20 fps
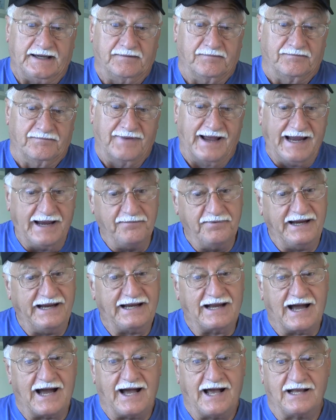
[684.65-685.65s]
maybe
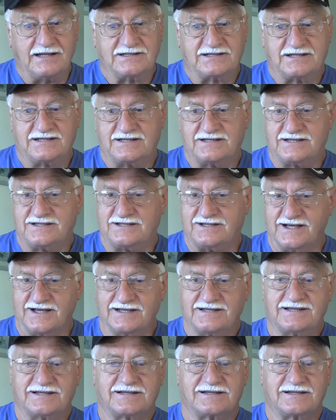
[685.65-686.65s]
God's
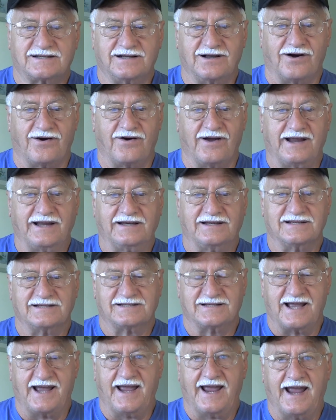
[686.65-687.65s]
just going to
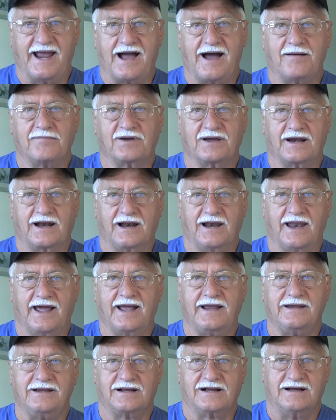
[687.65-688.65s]
say, I'm going to
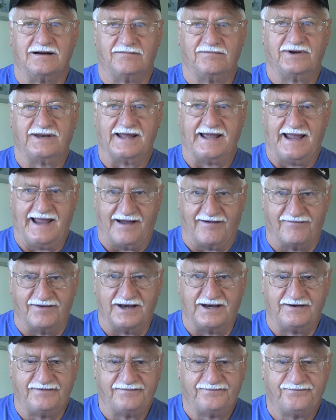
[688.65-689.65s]
let you come to
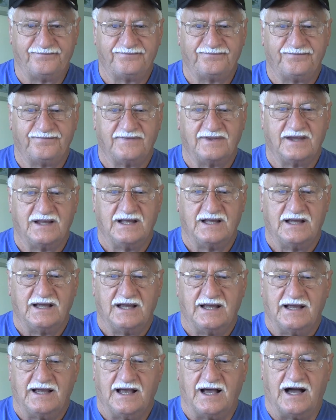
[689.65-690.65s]
heaven.
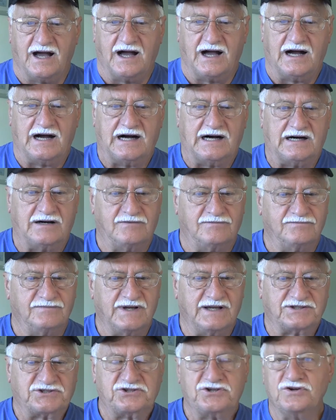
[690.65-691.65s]
Um,
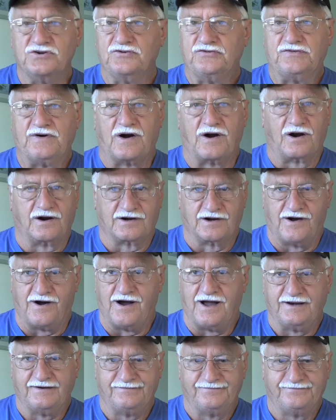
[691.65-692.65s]
it's too far
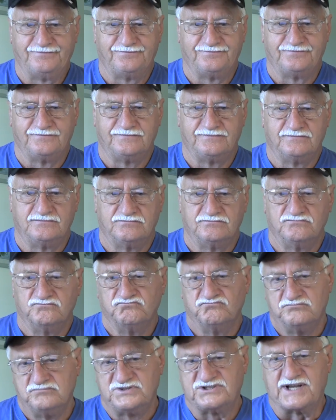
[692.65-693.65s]
gone.
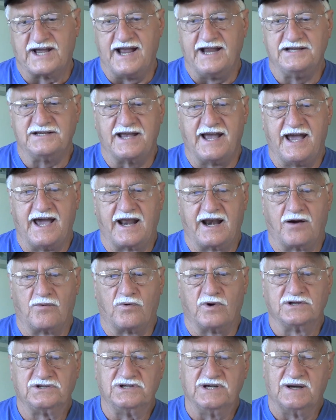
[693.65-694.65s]
Besides that, I
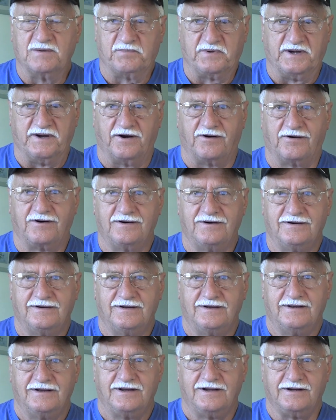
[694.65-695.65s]
want you up here.
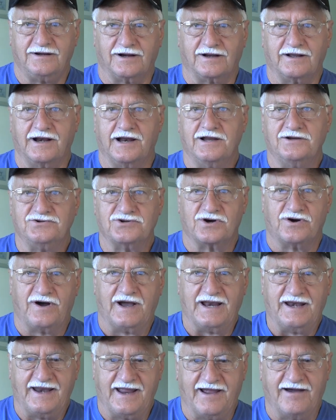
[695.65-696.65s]
You're going to enjoy
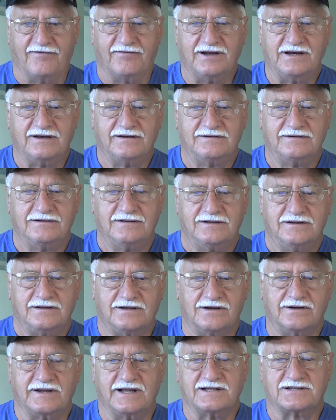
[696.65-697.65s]
it in heaven.
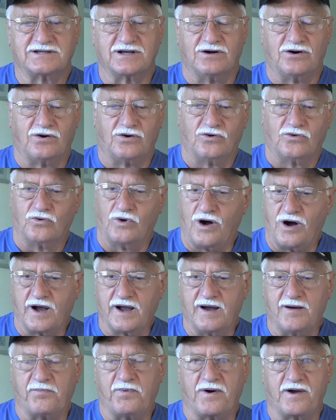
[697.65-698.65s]
Don't get so hung
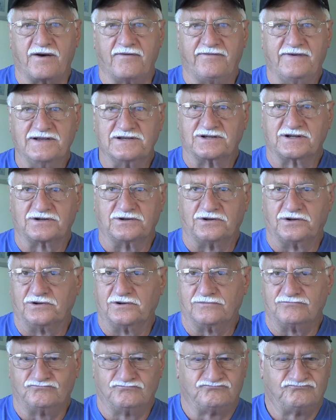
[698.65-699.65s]
up on a physical